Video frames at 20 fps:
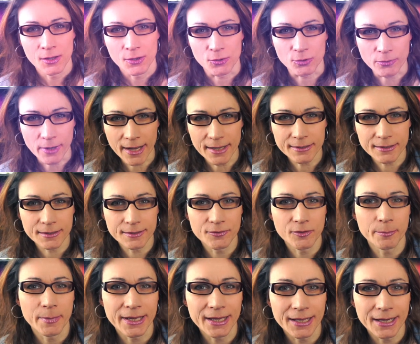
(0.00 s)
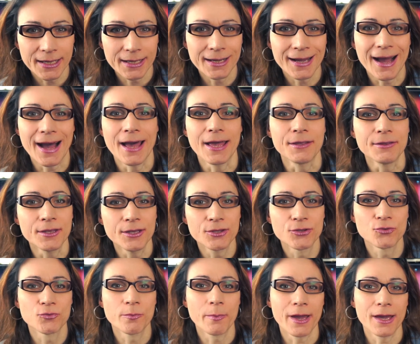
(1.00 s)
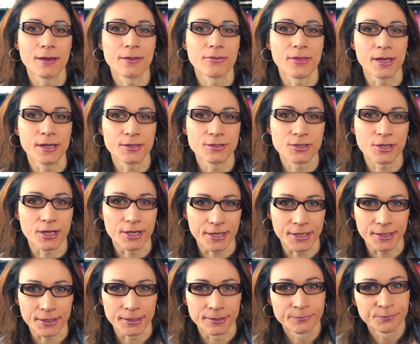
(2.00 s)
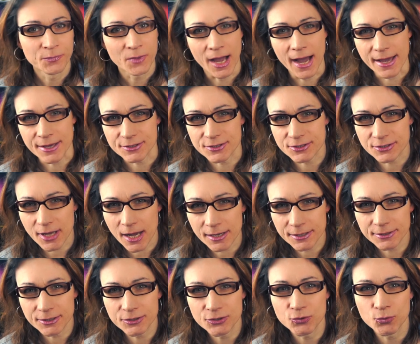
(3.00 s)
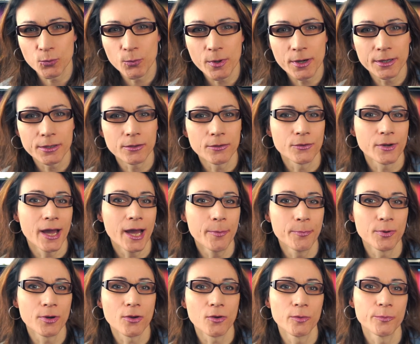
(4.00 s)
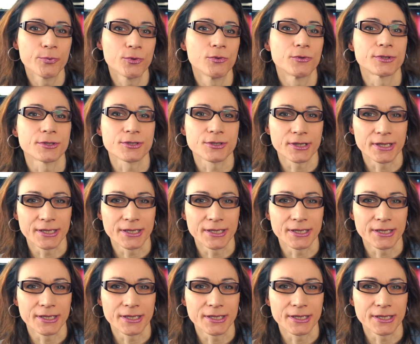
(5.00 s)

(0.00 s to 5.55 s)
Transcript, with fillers: Right in the beginning, I need to make things clear. I started to work on Apple computers